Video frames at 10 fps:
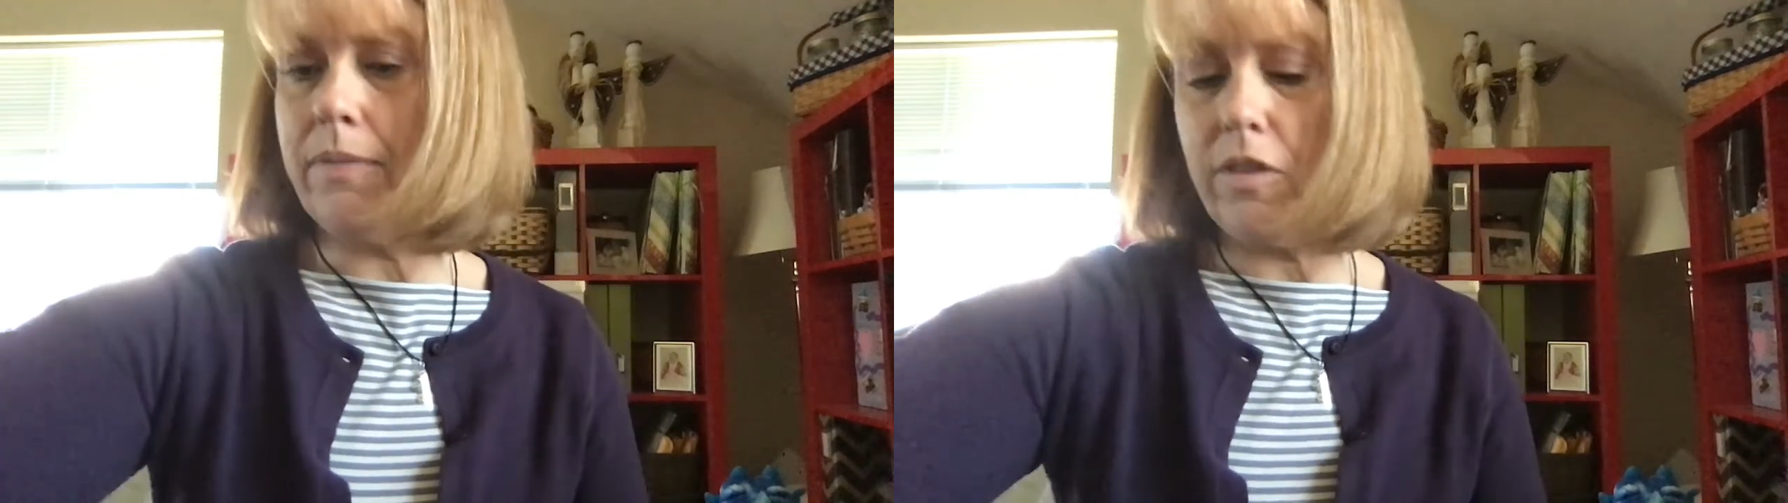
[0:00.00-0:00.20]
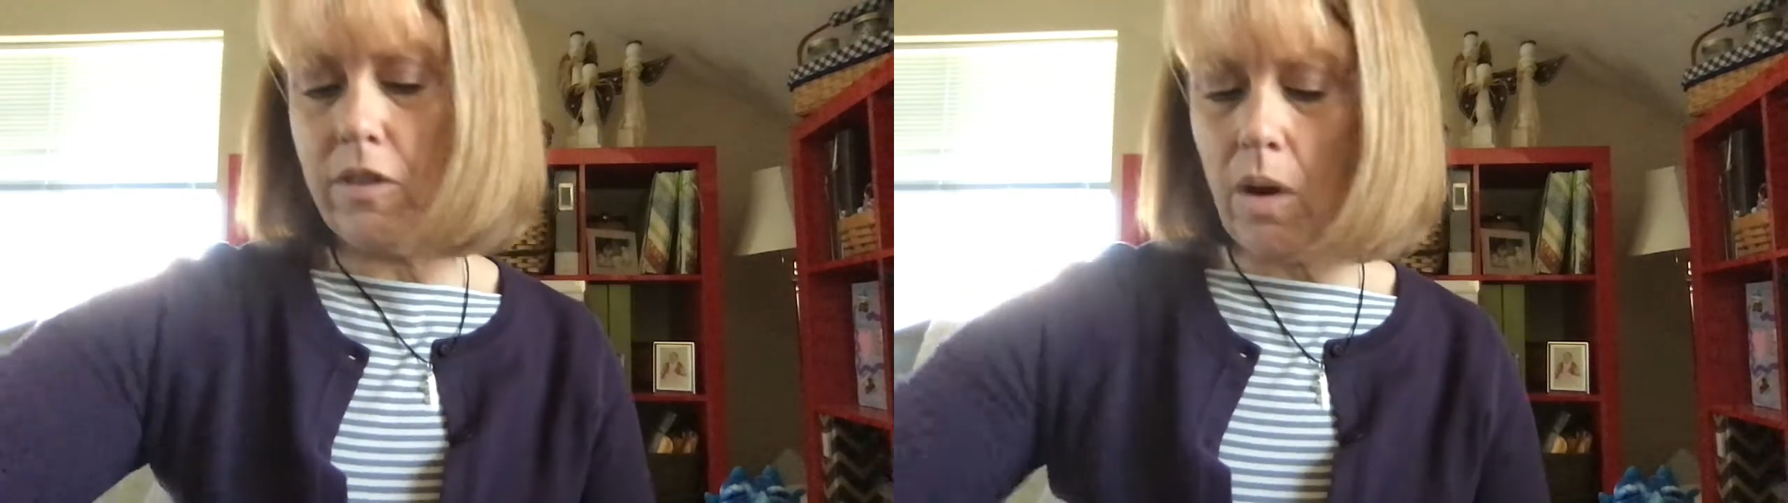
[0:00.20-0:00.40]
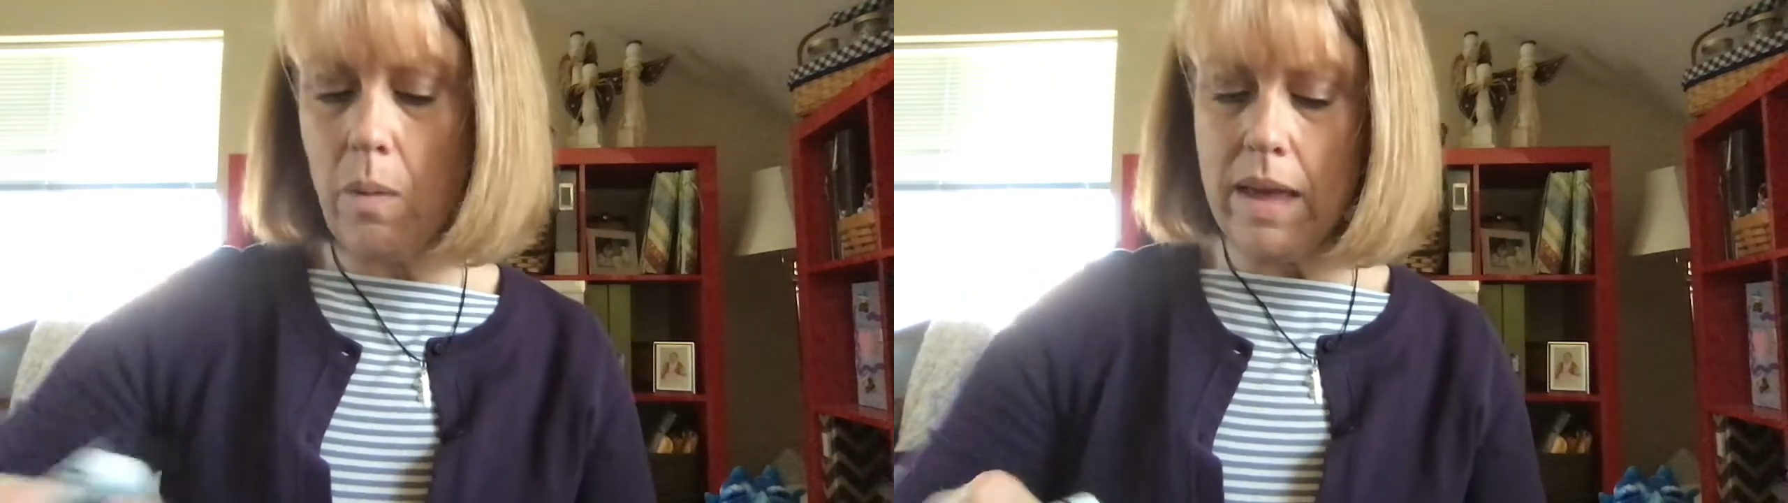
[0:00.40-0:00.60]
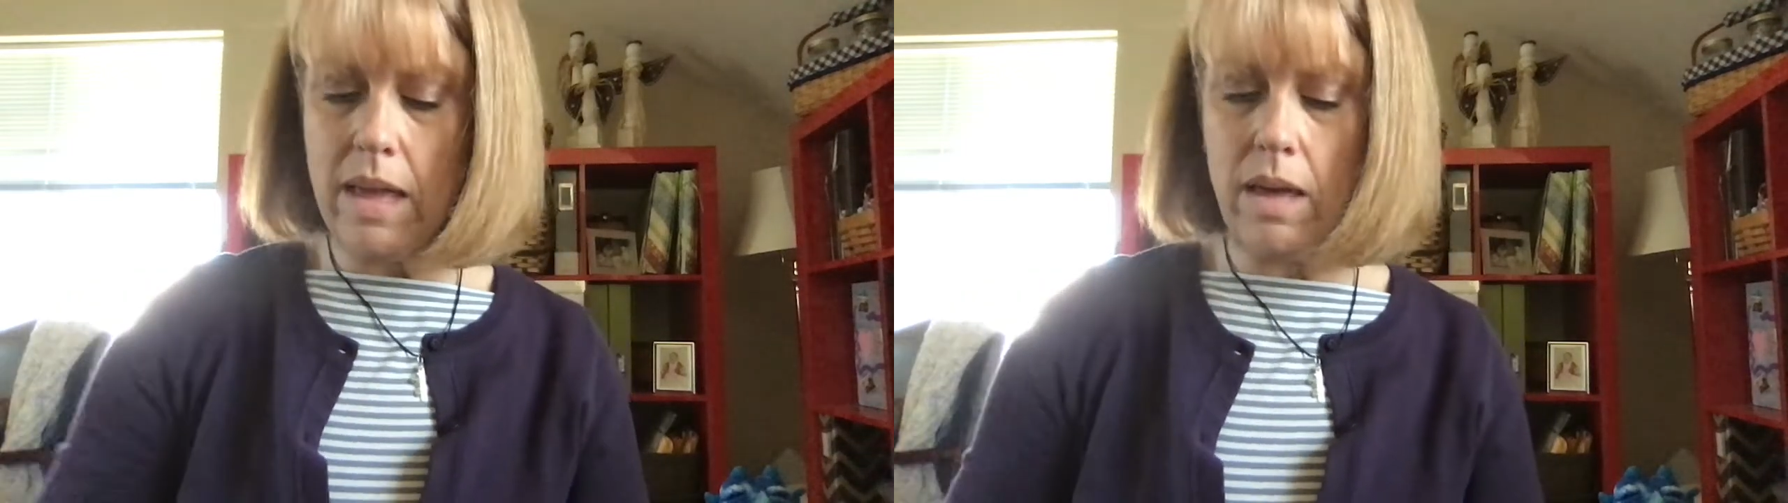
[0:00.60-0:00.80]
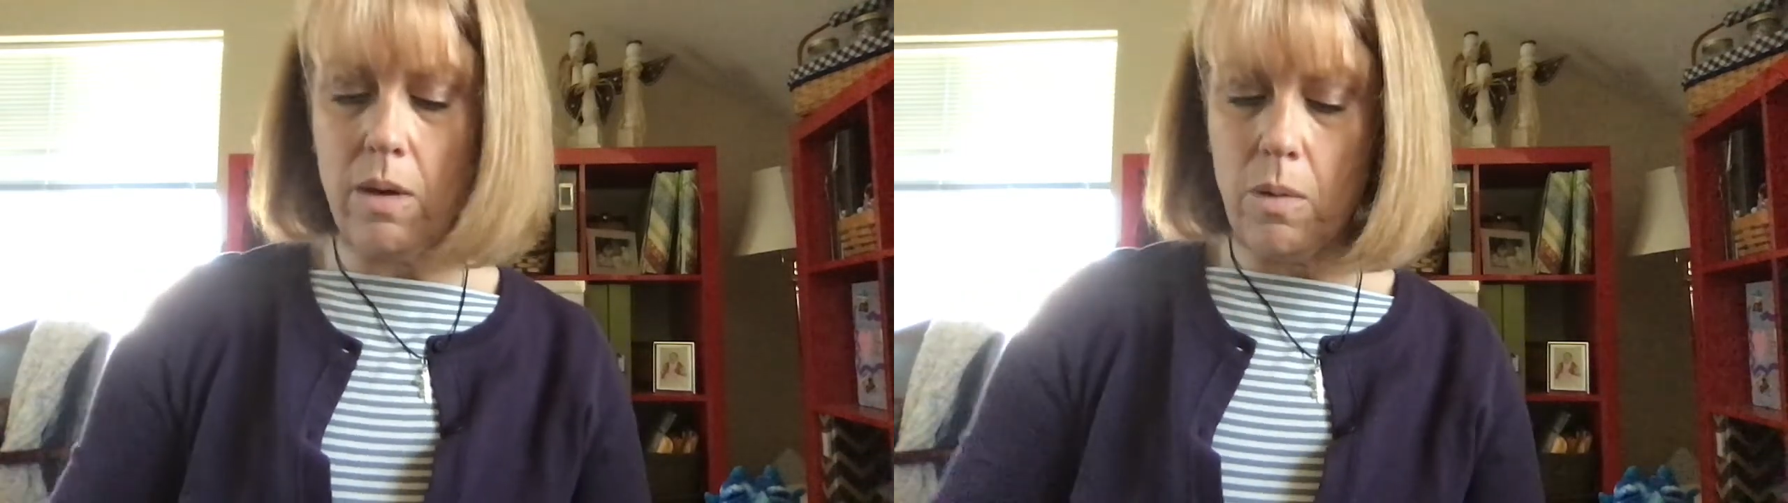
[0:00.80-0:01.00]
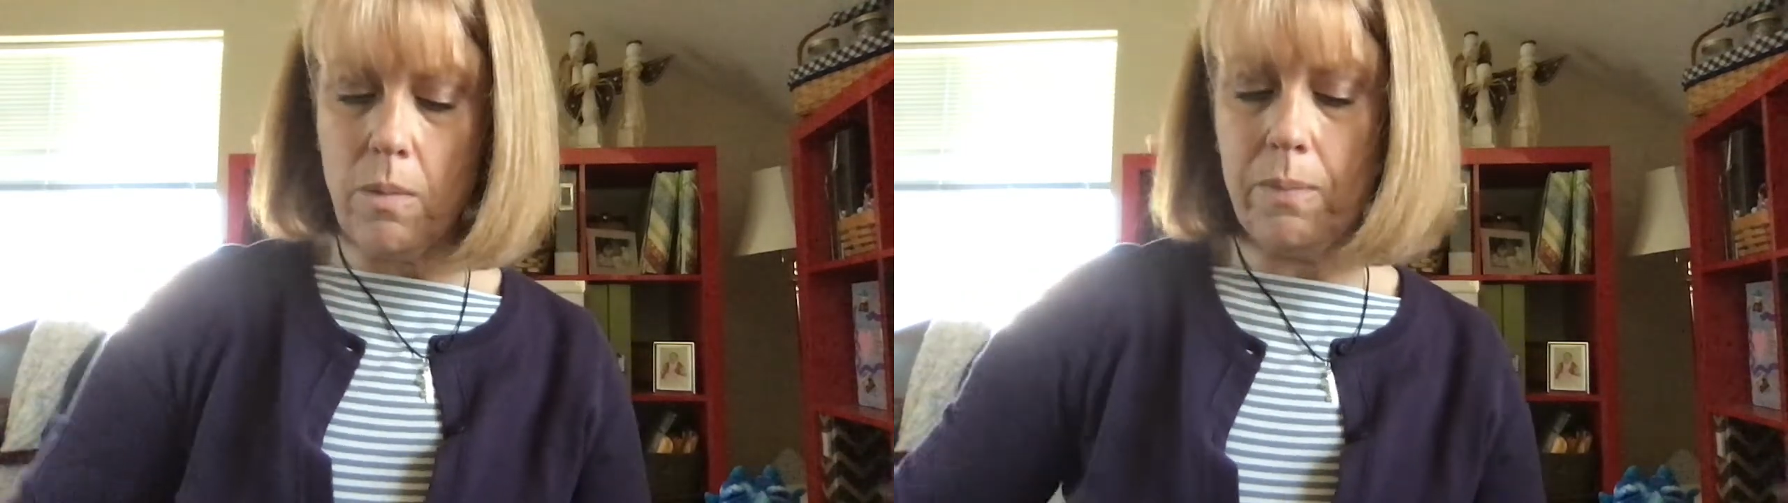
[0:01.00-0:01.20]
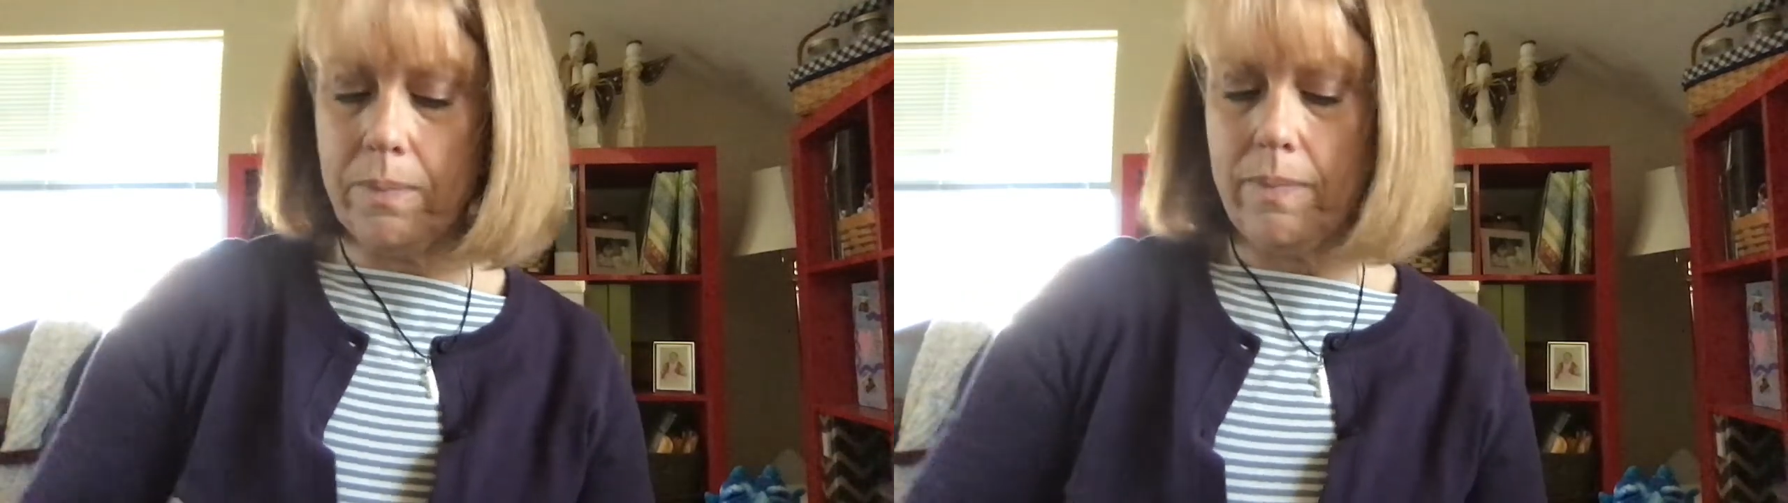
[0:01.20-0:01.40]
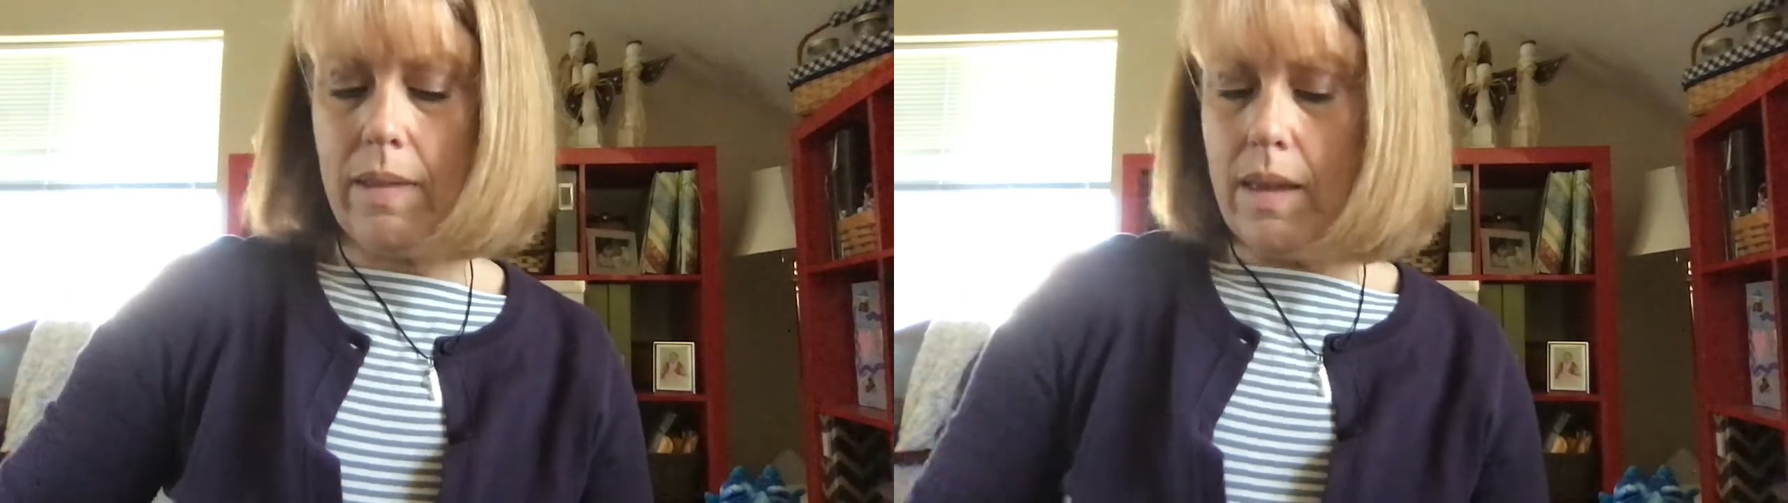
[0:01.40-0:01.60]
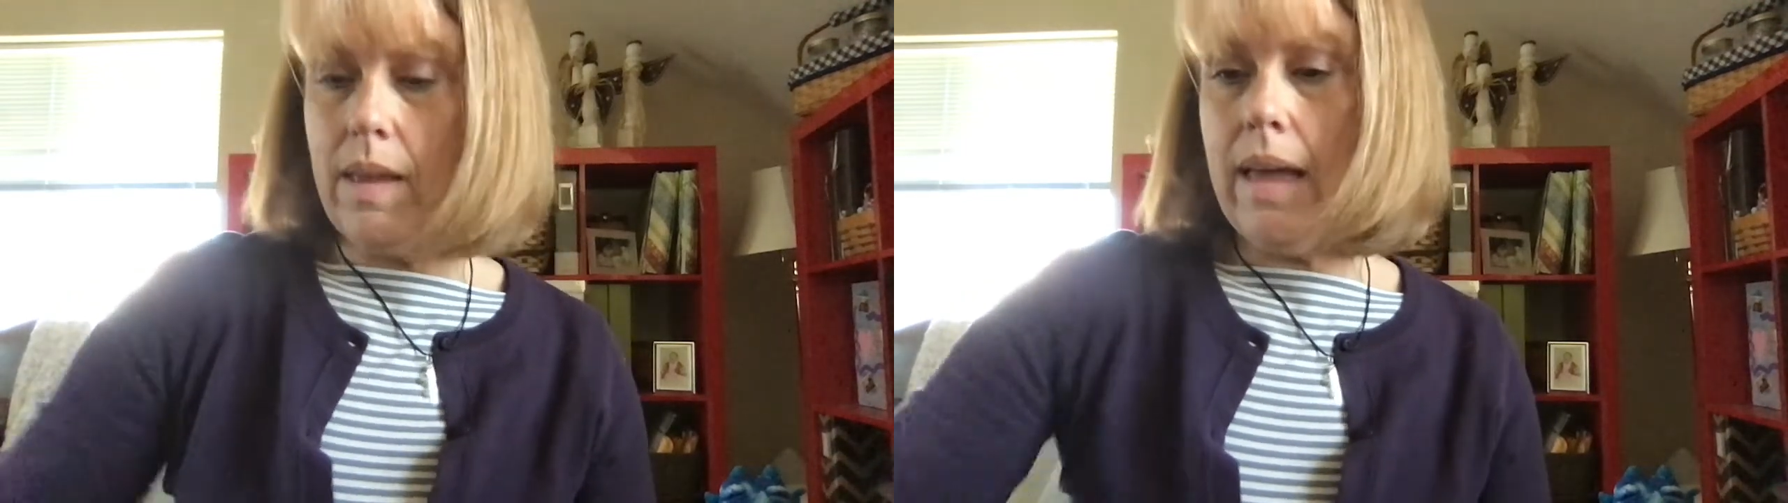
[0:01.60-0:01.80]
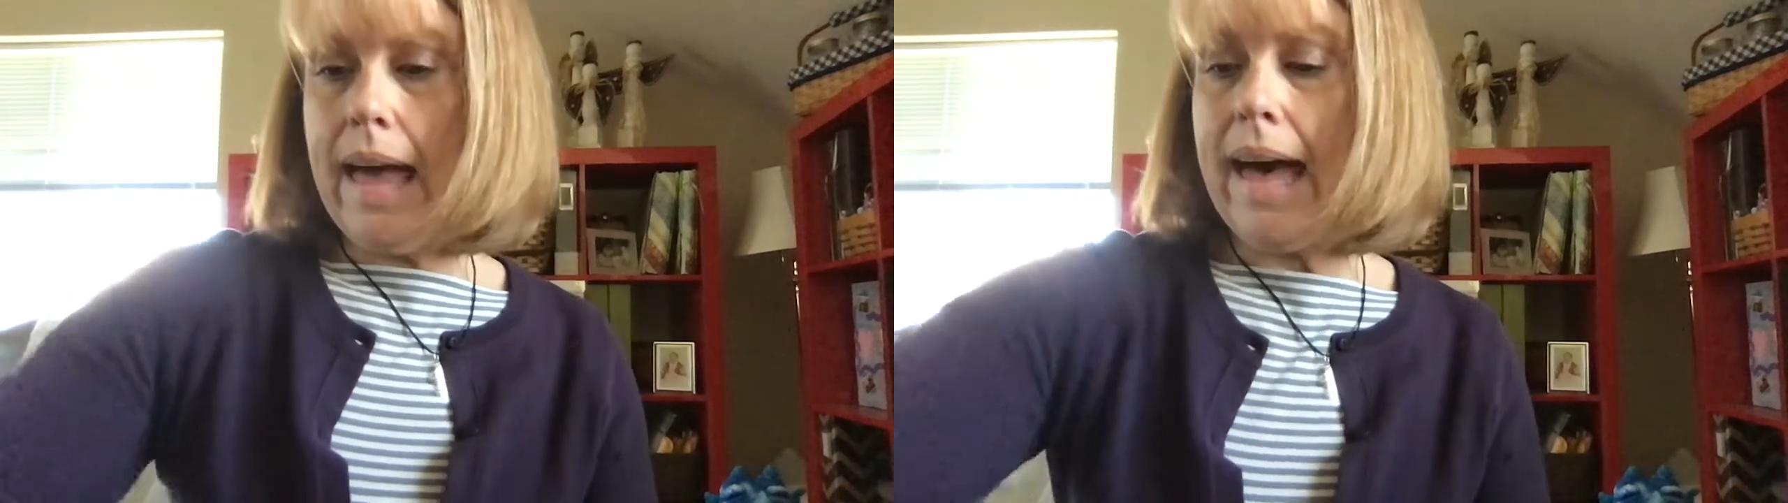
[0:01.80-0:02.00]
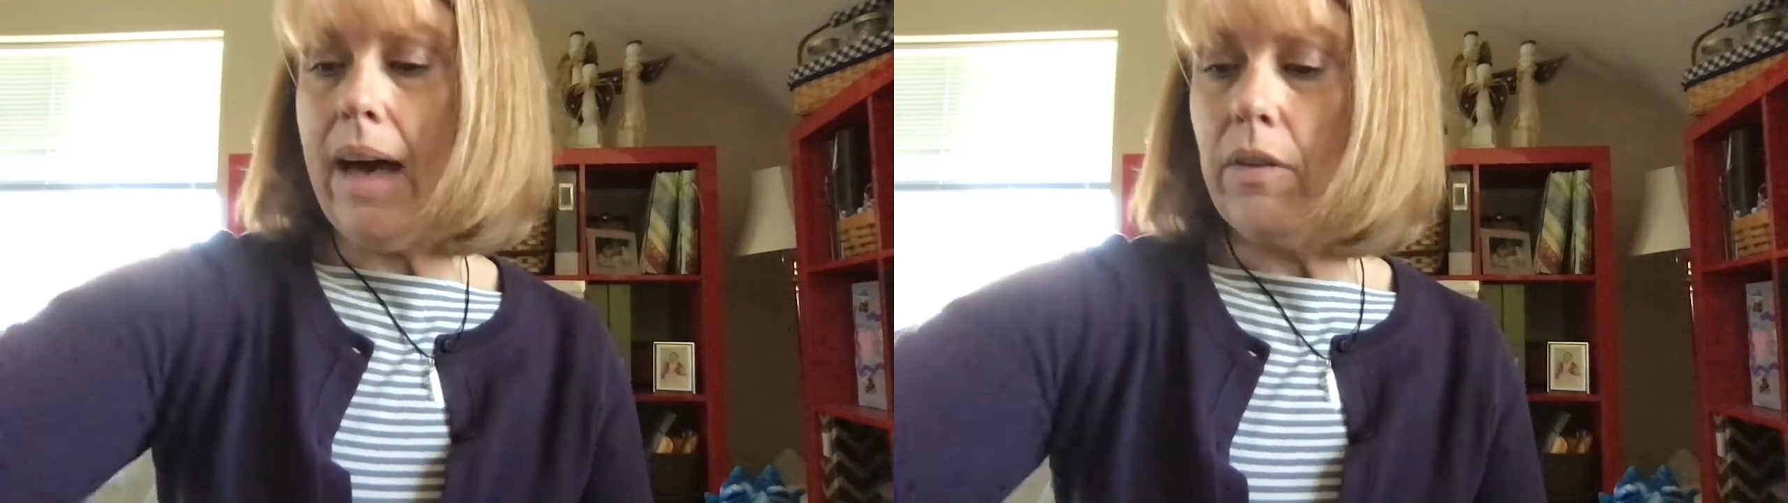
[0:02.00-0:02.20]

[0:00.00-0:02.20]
showing you how